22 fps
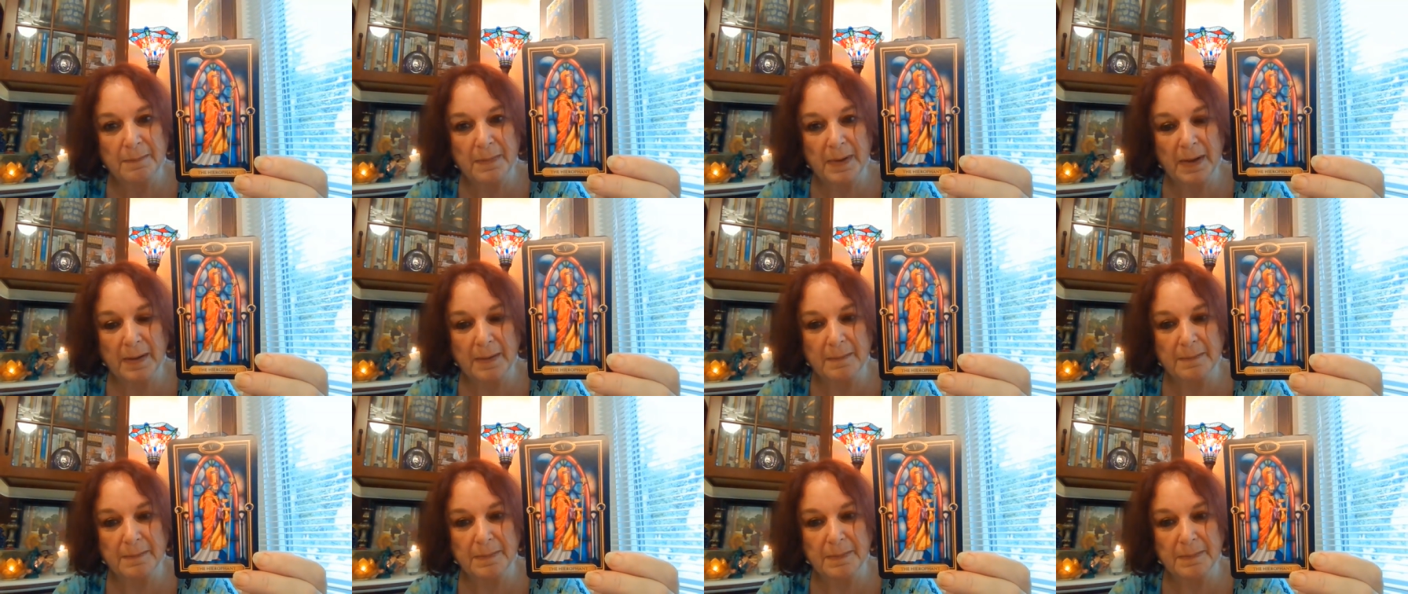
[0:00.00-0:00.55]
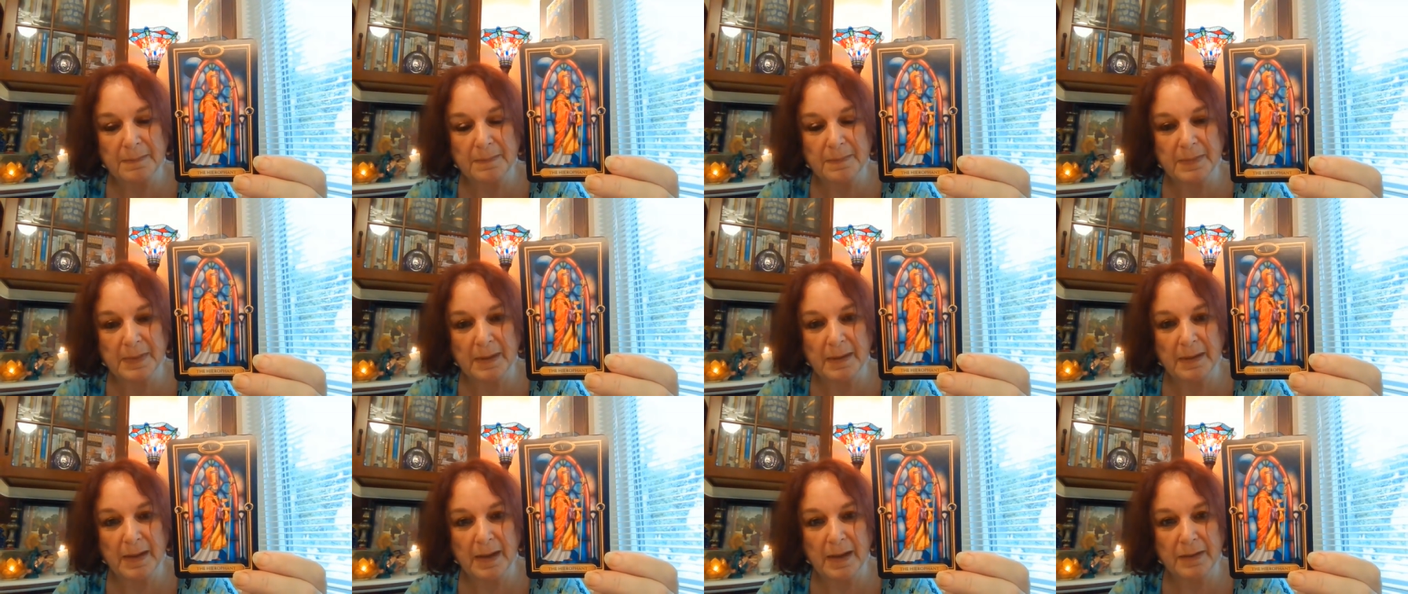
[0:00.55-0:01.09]
um,
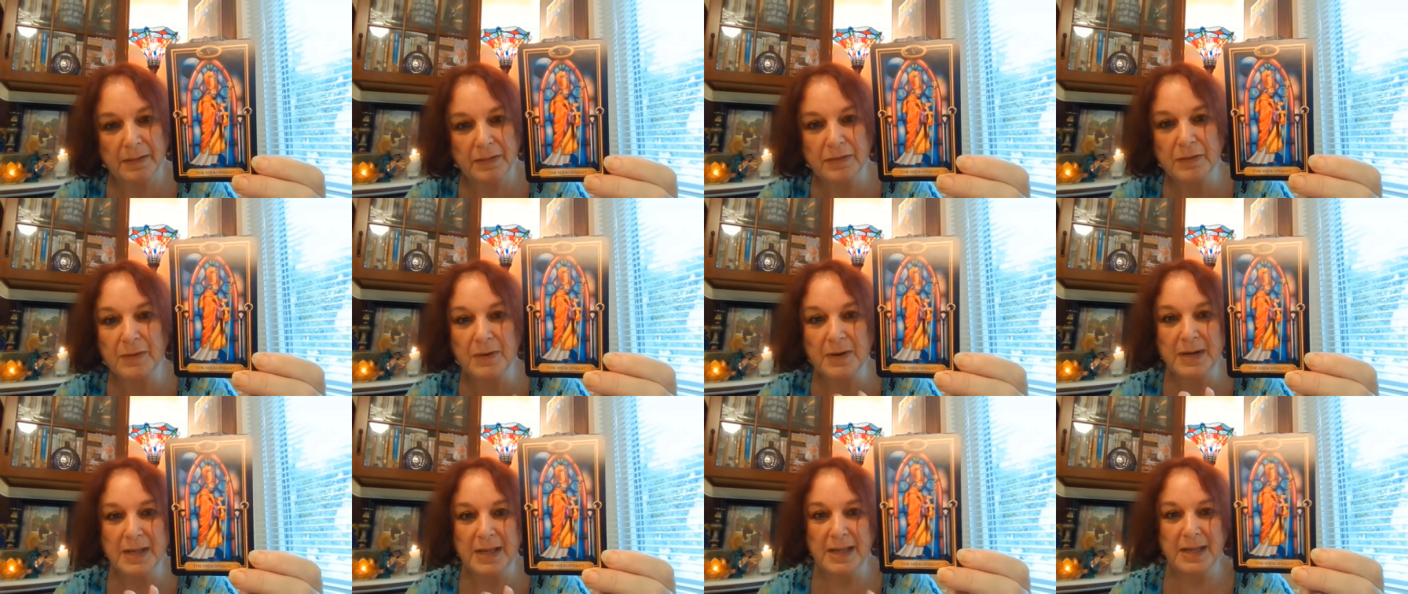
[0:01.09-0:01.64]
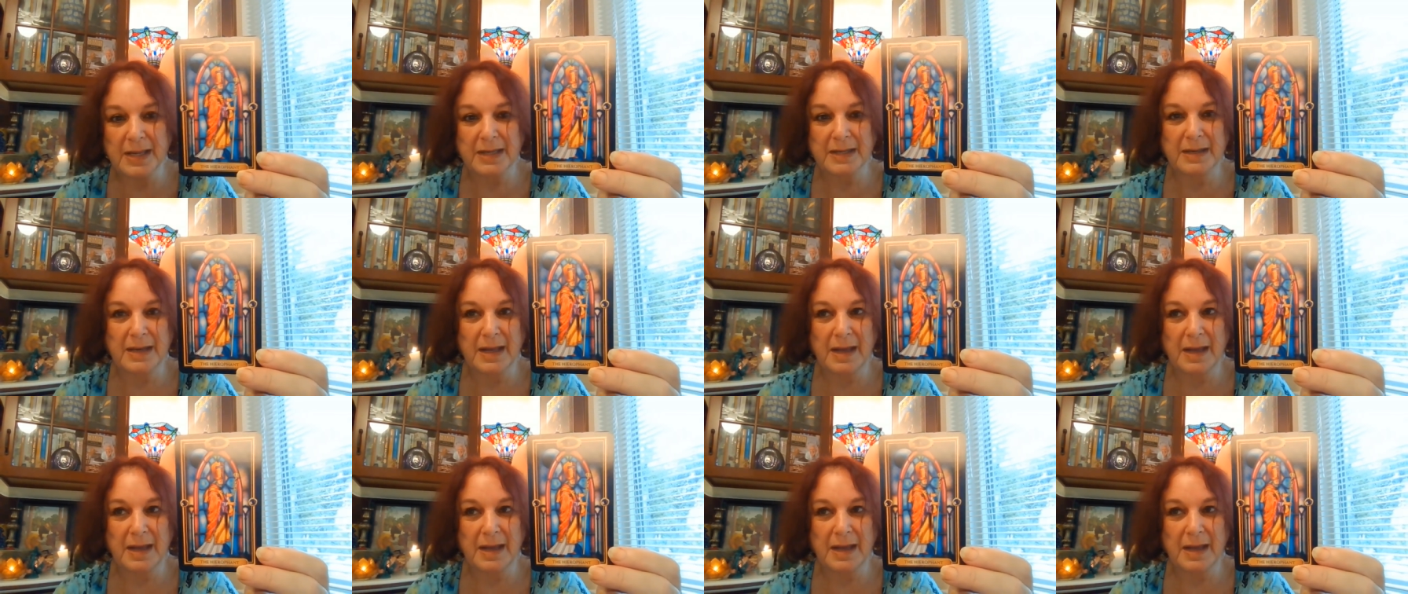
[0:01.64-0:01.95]
authority, and